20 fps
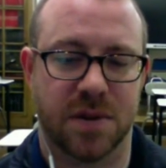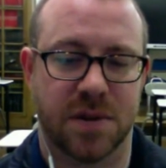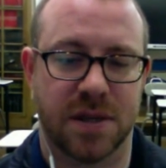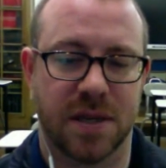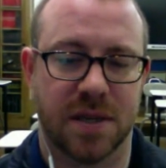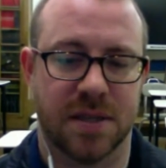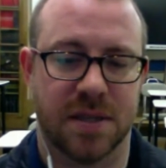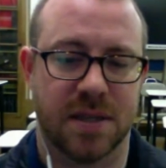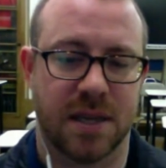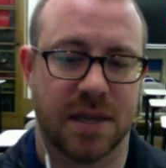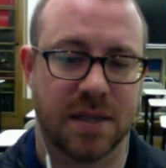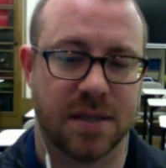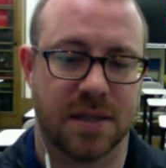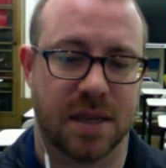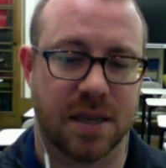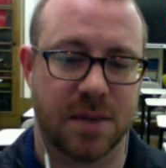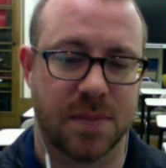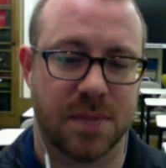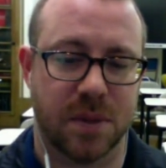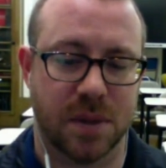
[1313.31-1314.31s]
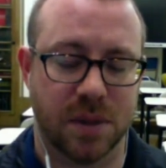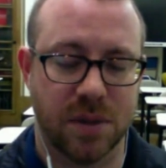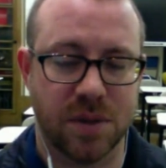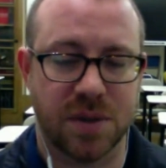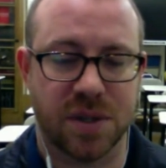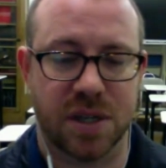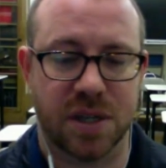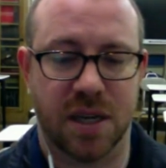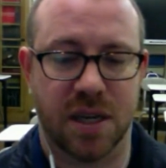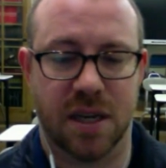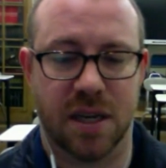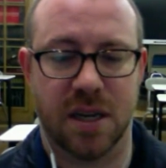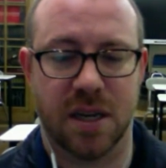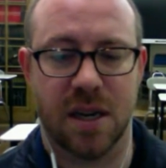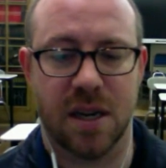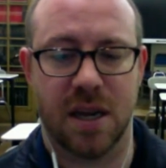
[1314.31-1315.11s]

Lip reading: it's things like pollution